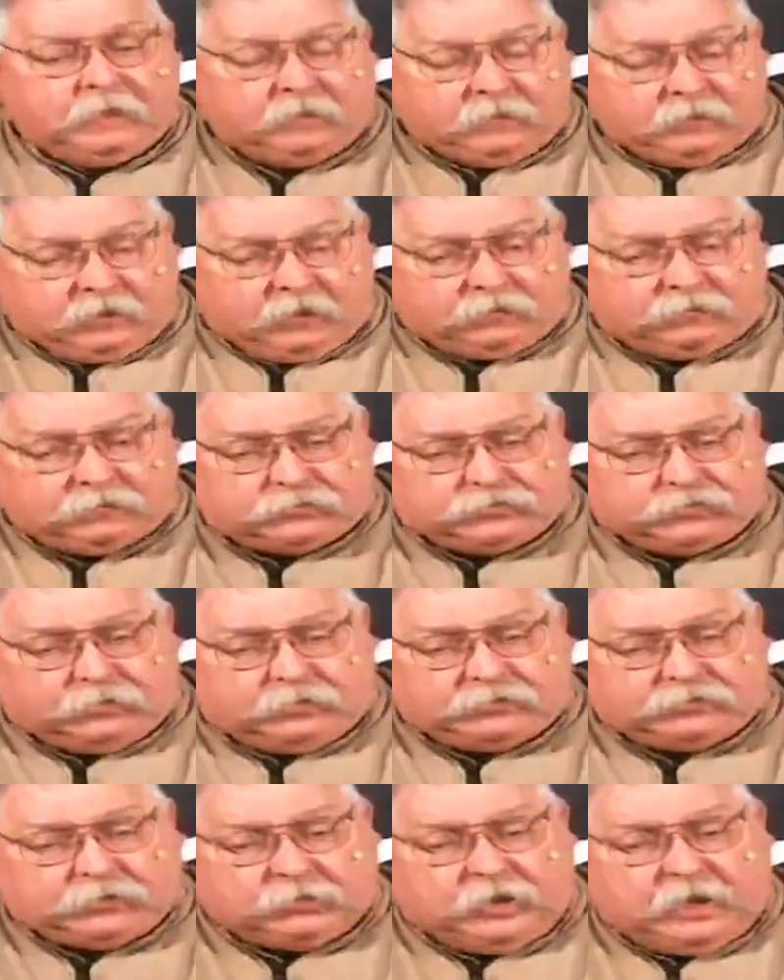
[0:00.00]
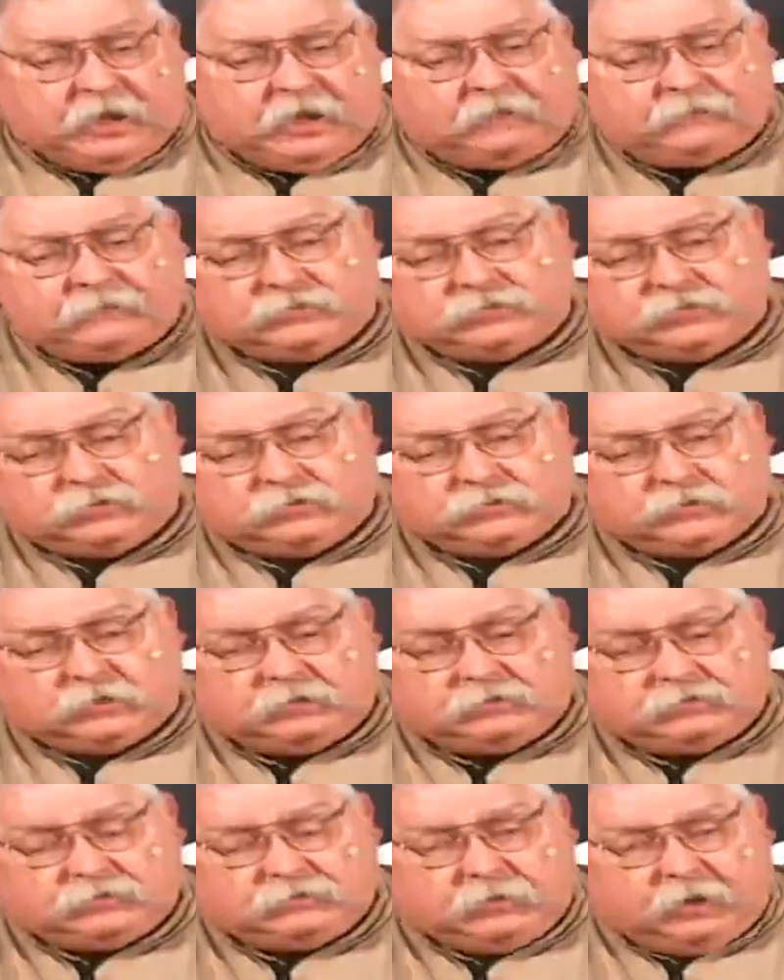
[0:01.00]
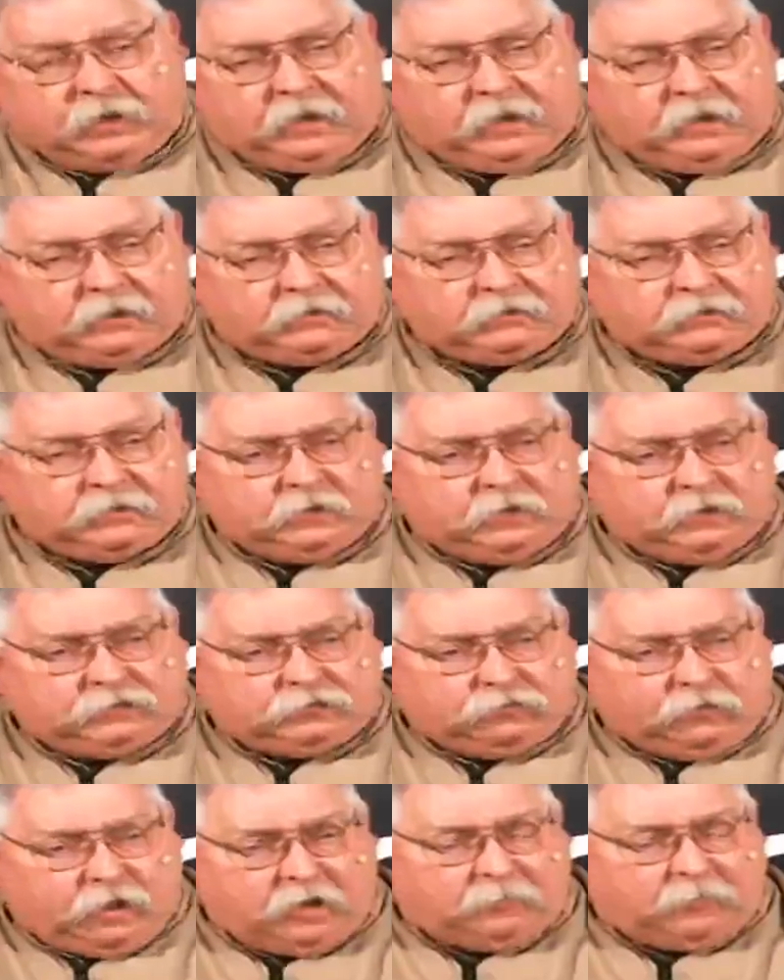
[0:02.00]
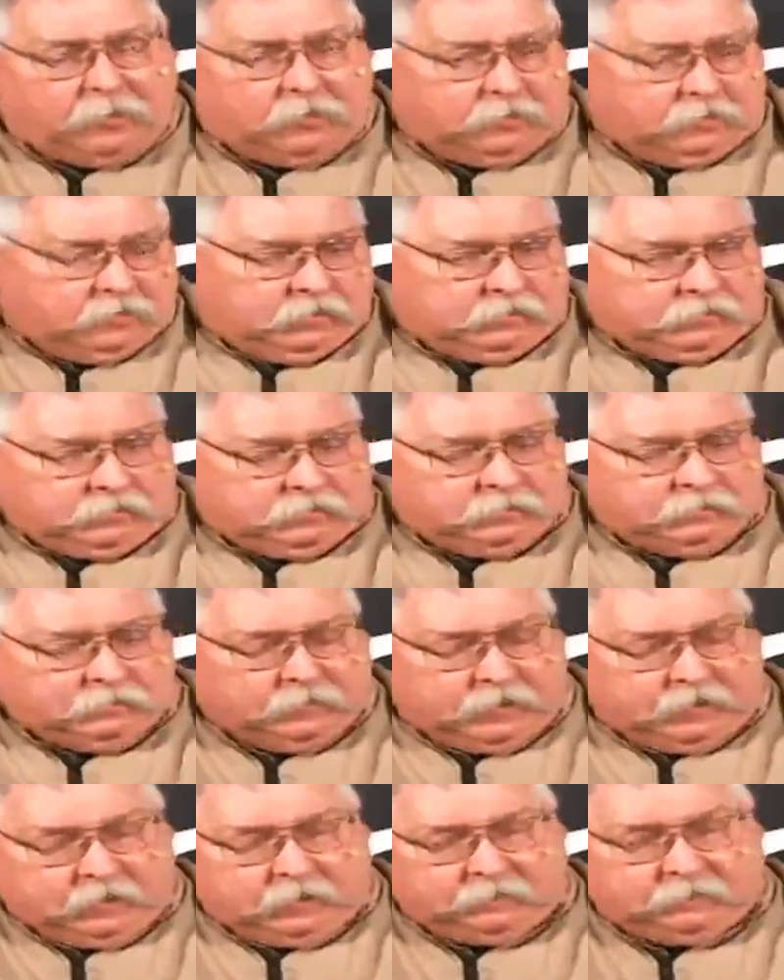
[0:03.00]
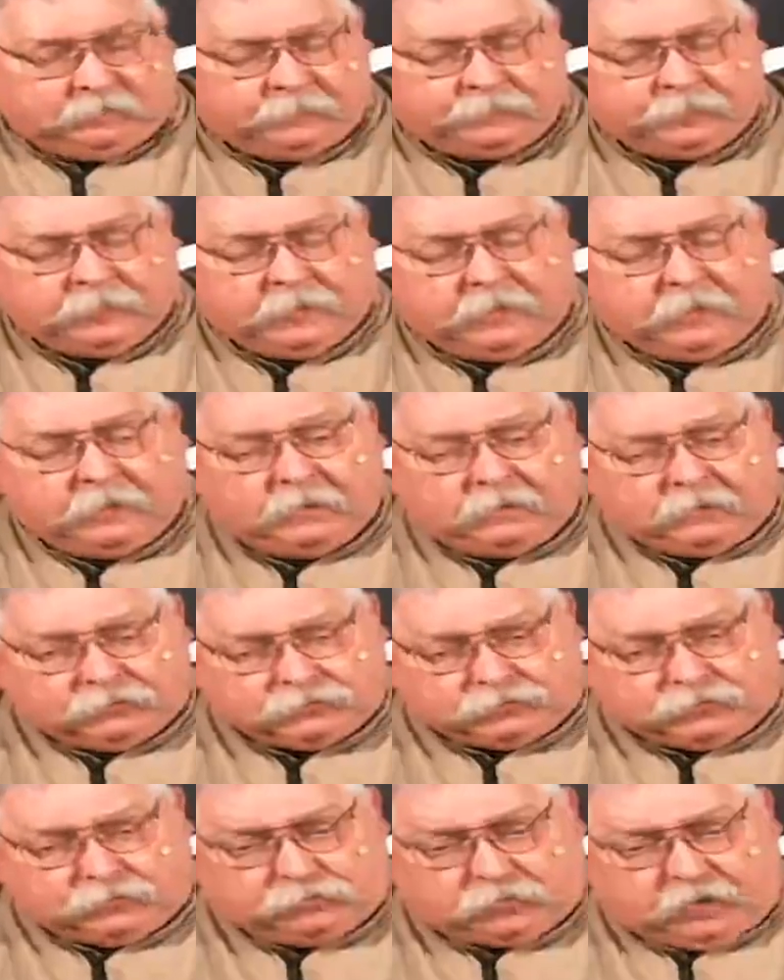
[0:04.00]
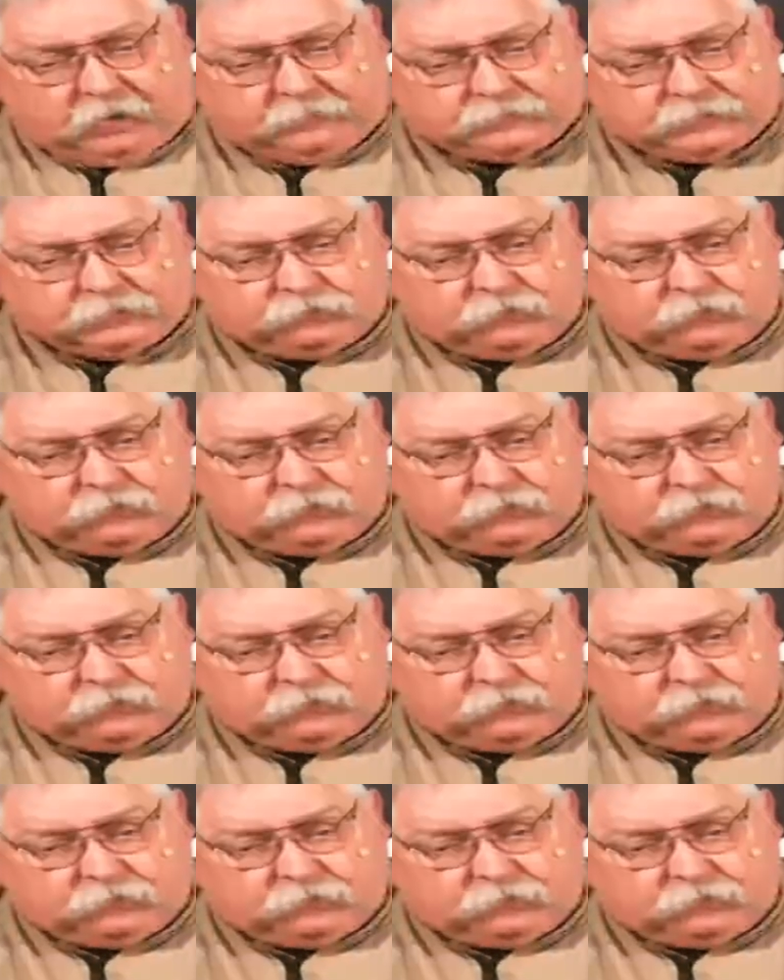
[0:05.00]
The other choice you have is using a drawbar on your lathe. There's two types of